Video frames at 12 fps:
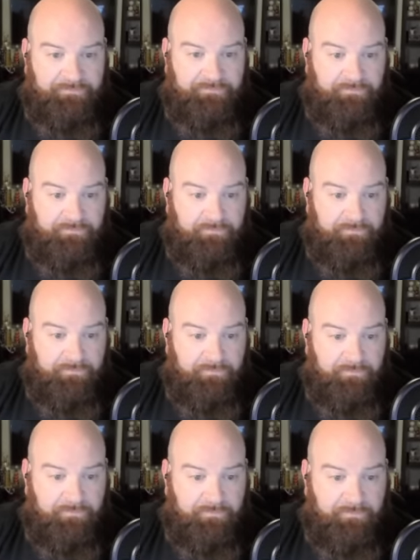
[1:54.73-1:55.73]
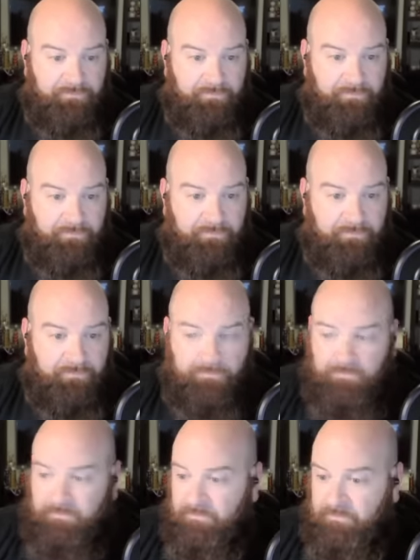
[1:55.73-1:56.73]

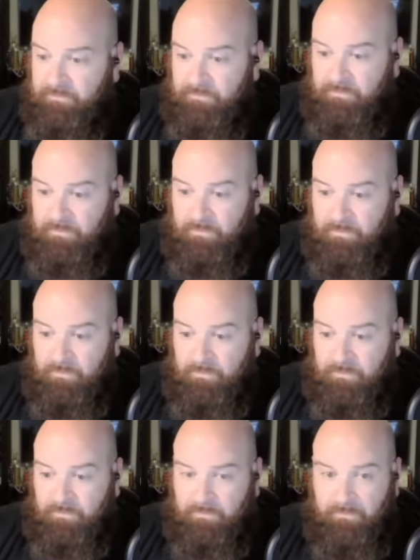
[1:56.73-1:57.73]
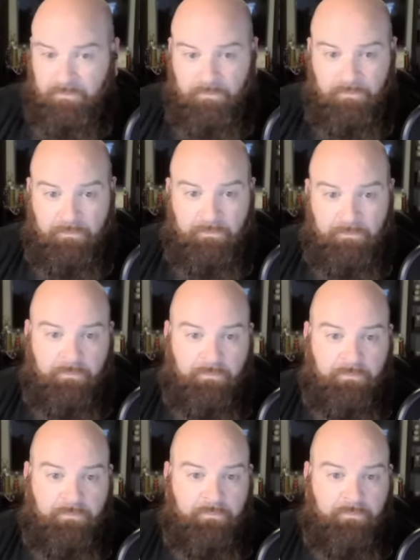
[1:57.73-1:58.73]

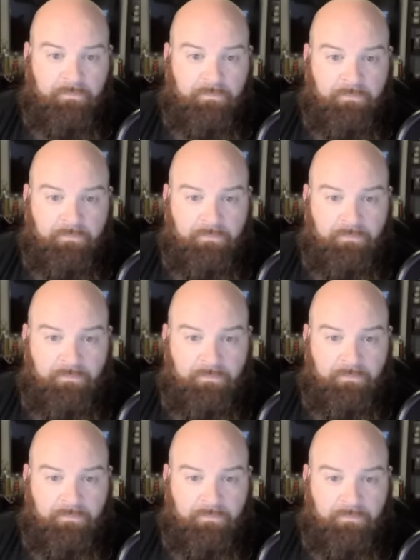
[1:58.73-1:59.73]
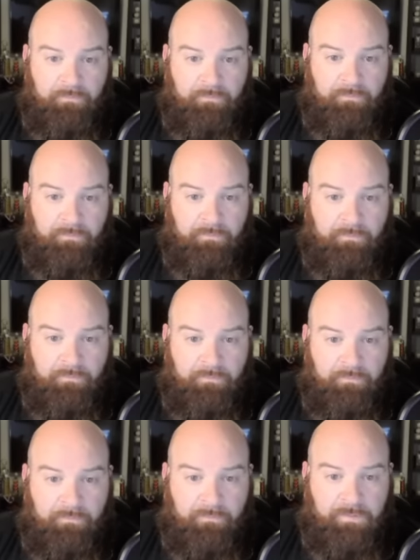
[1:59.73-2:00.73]

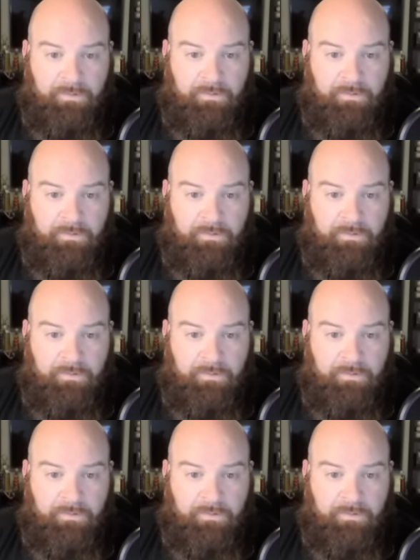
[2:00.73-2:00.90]
Nobody speaks.